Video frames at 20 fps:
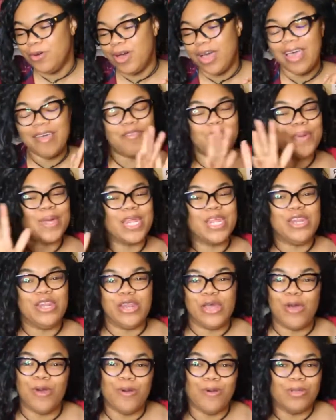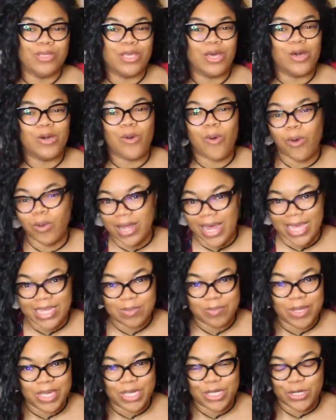Everybody knows a cold
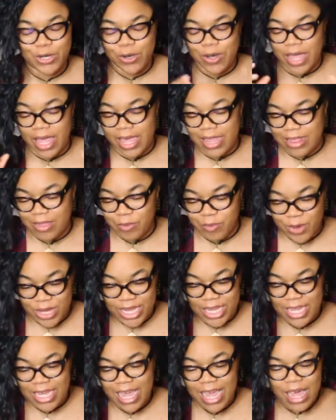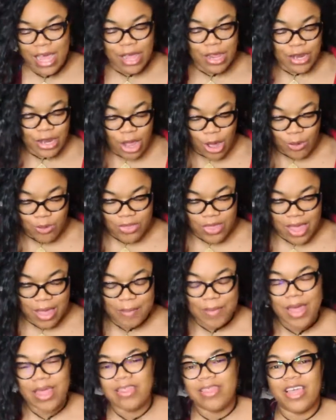ass bitch, okay? We know
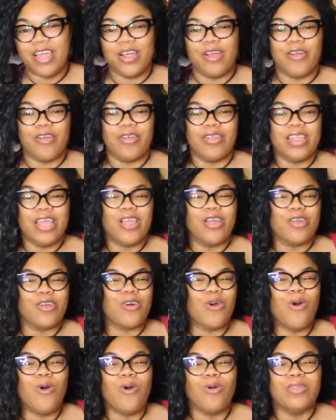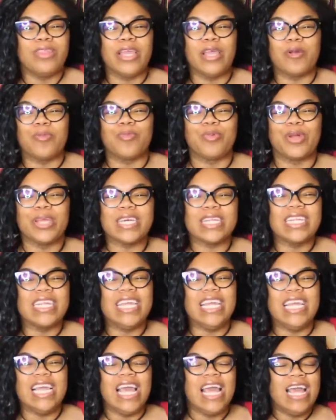them. They are cold, they are
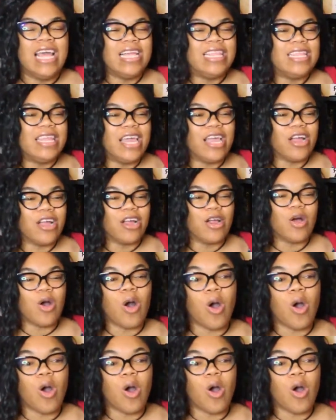prickly, they are,